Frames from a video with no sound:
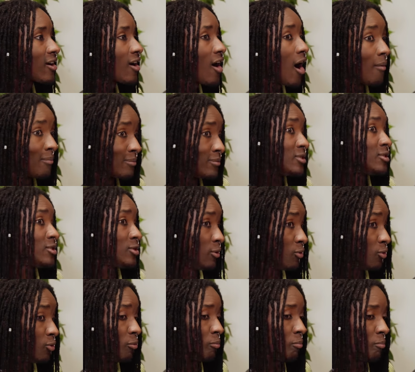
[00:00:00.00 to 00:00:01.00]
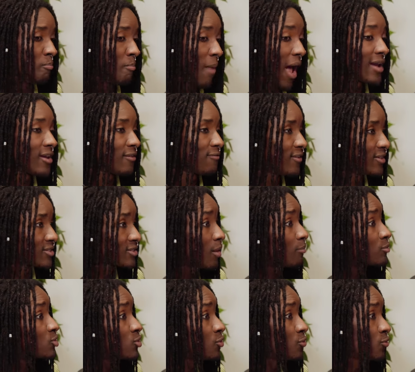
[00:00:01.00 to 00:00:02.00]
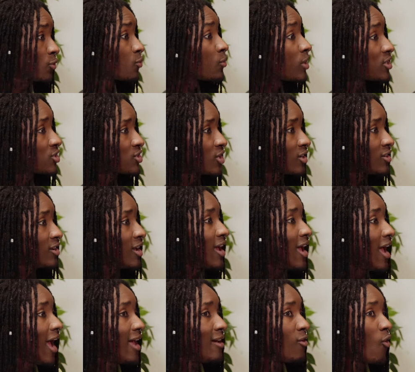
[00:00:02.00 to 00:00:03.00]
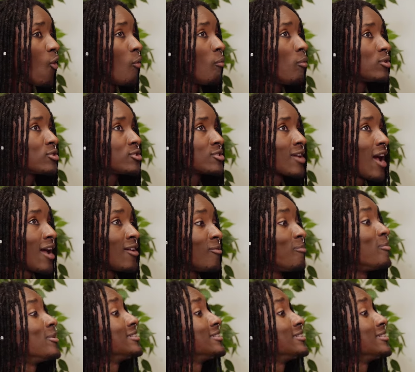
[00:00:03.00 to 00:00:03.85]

comes to manifest, comes to fruition, and almost kind of